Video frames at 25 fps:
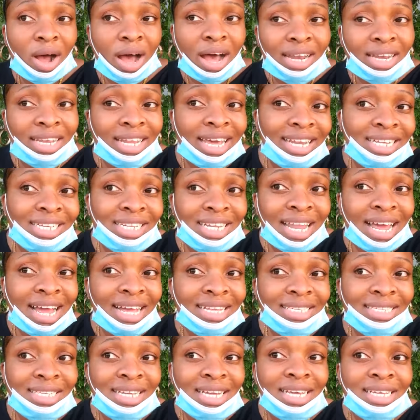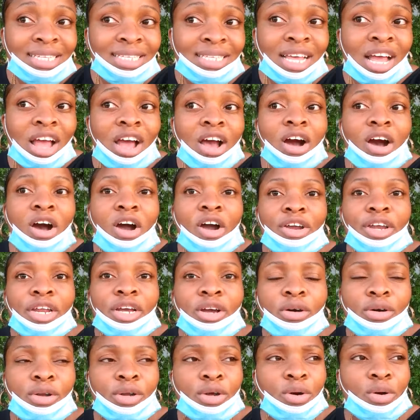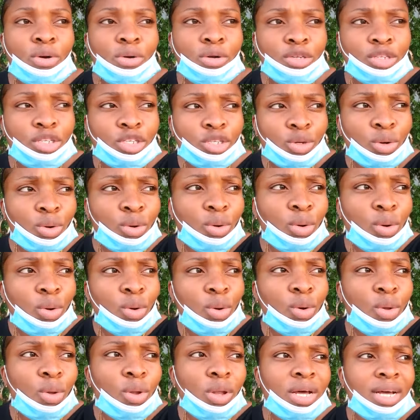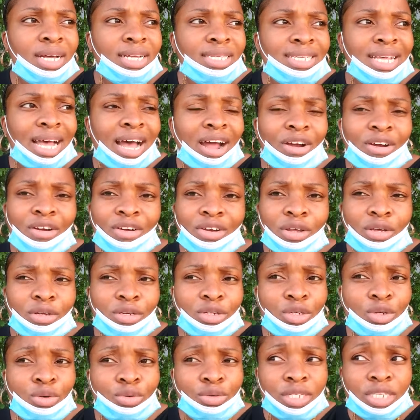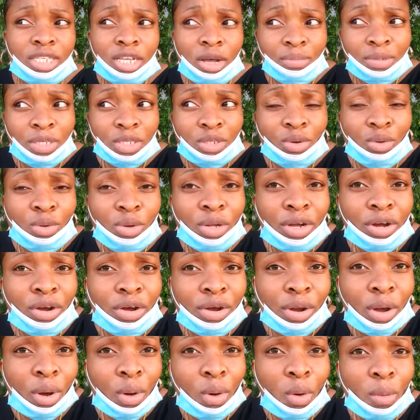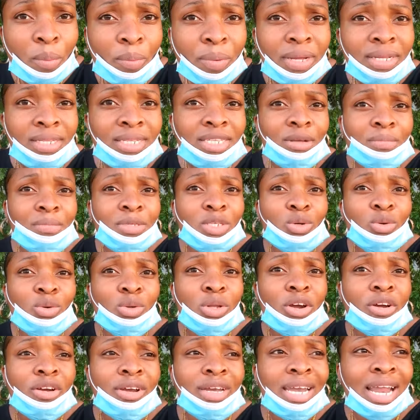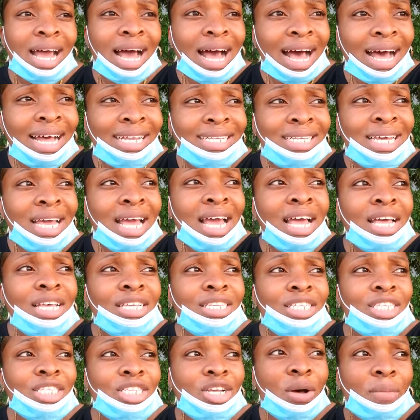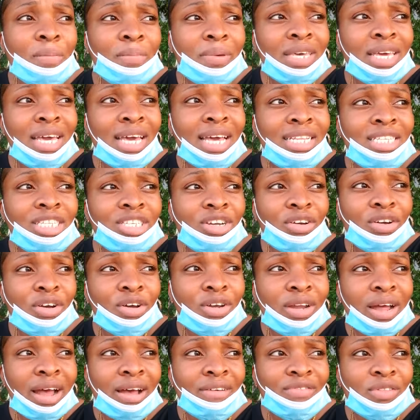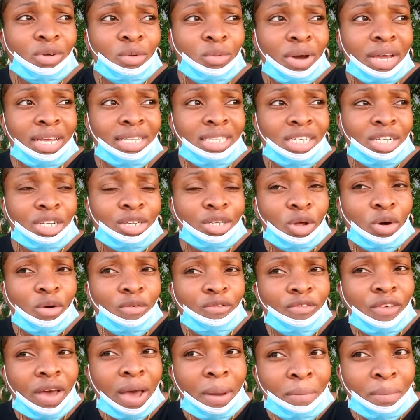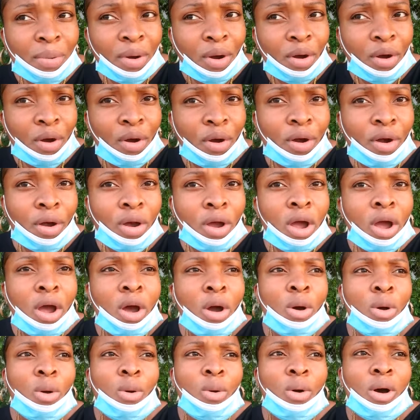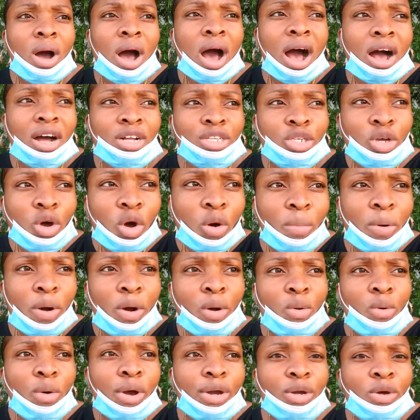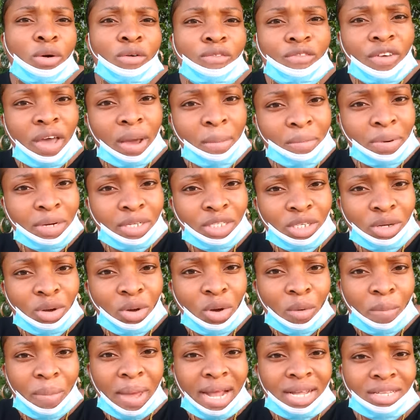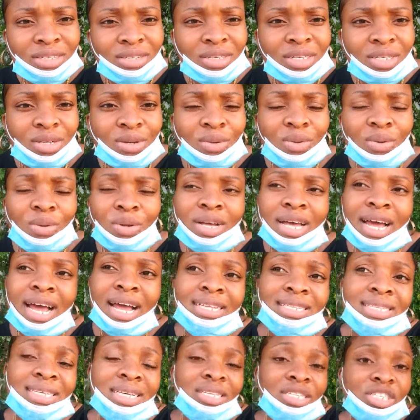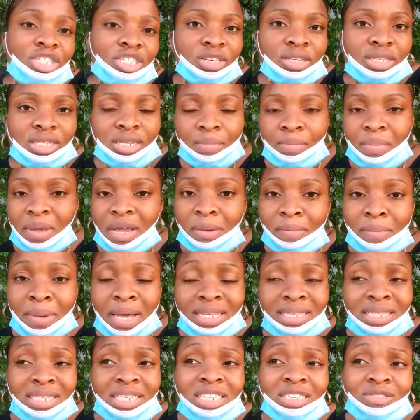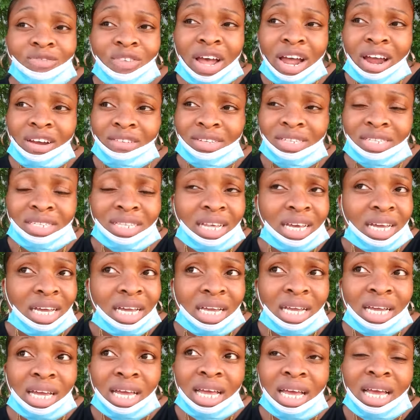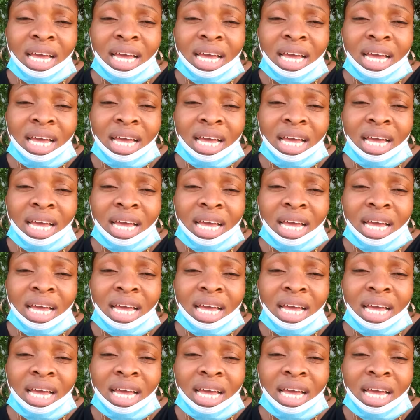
online classes? Are they going to go to school? Because I heard on the news, some school are going to open, some school are not. Some kids are going to have to wait till November or October or November to go back to school. Guys, it's just a big mess. This virus, like,